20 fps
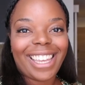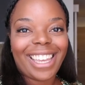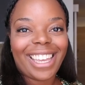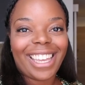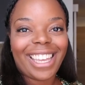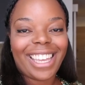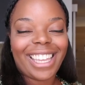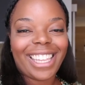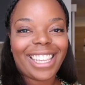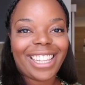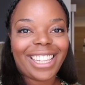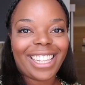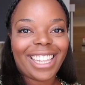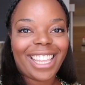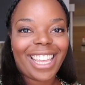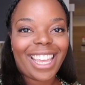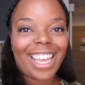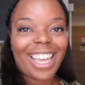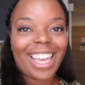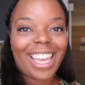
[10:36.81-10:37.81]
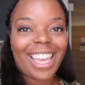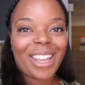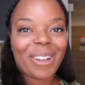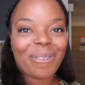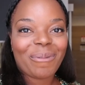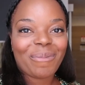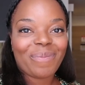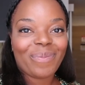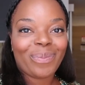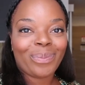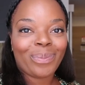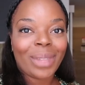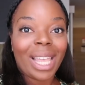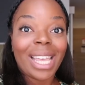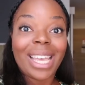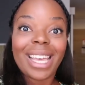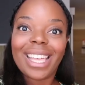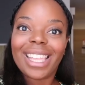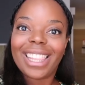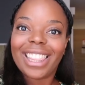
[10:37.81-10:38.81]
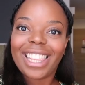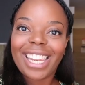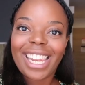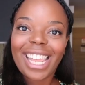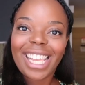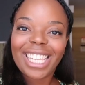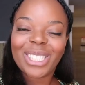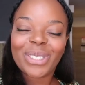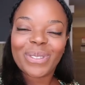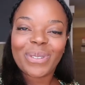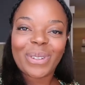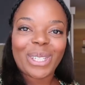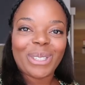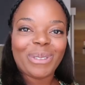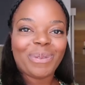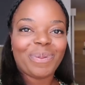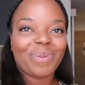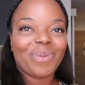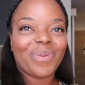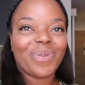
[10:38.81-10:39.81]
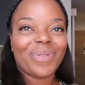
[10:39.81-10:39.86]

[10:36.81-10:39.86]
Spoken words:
in the next one.